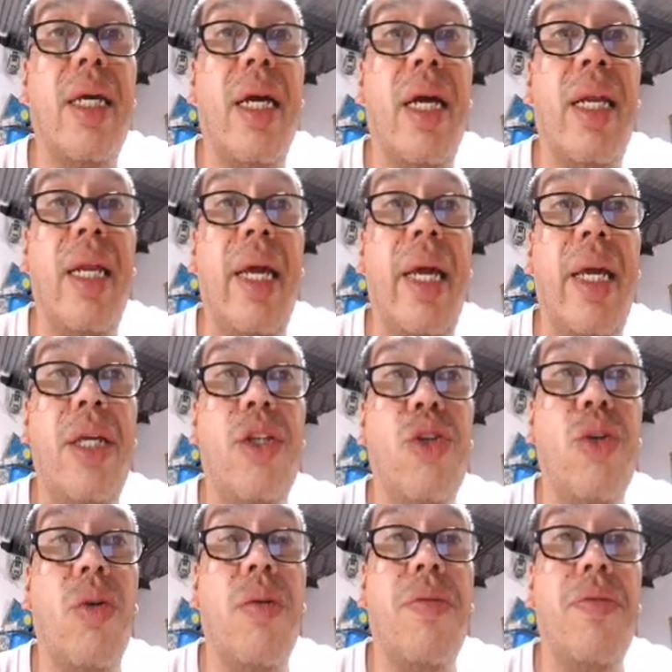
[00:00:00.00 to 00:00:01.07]
an h
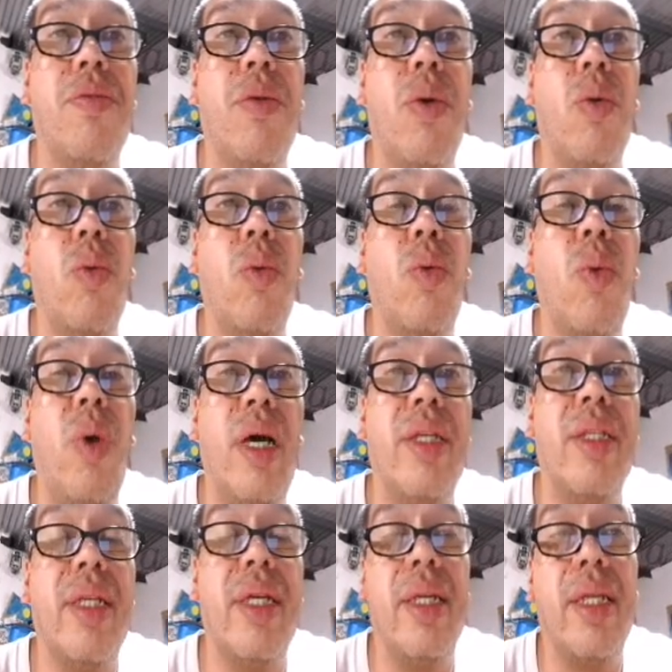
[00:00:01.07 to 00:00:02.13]
of
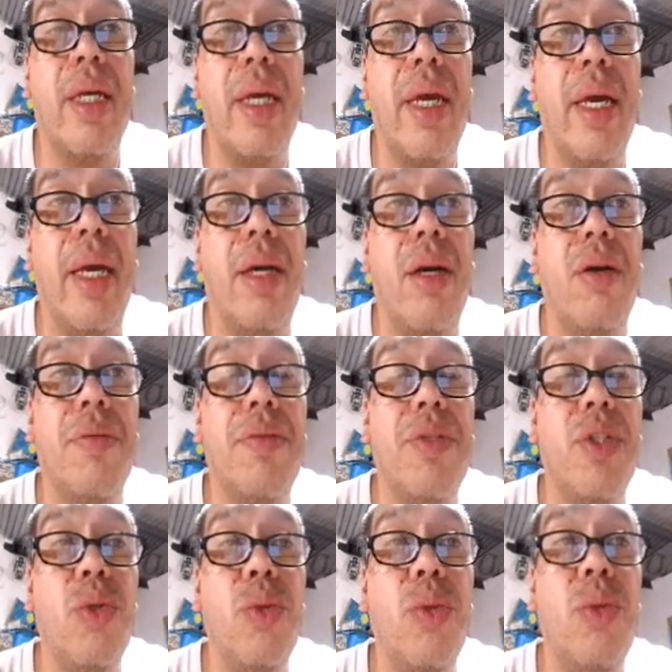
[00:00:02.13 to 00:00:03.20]
1 and a k of
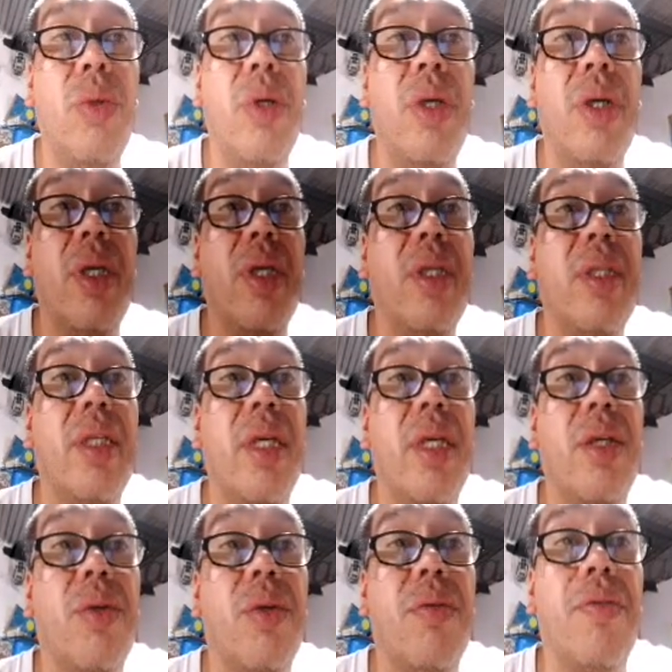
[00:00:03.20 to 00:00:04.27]
2,
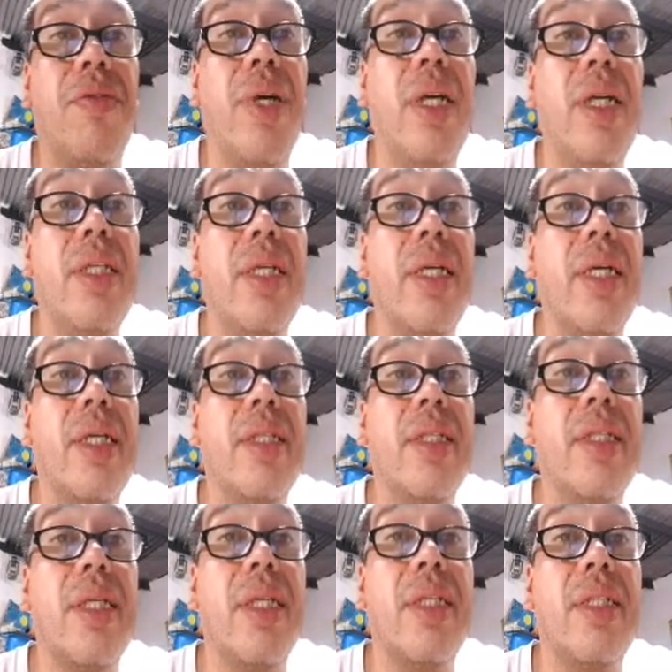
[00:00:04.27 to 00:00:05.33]
then your
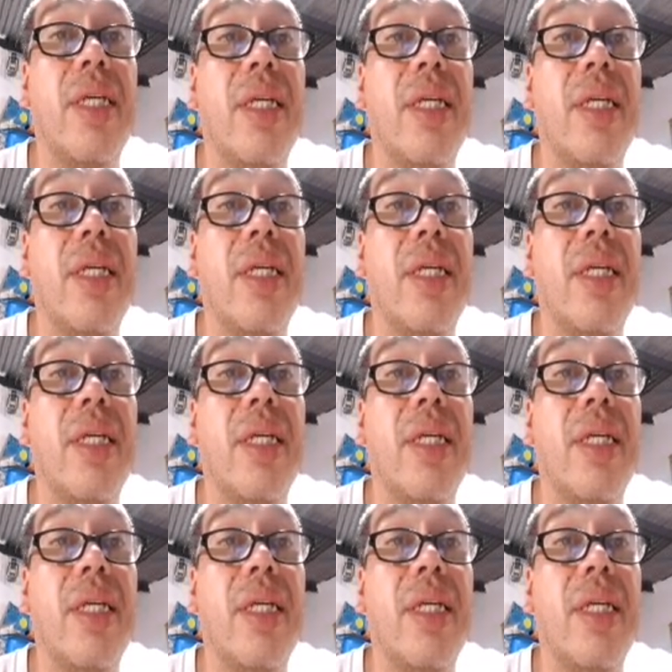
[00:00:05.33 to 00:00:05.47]
vertex is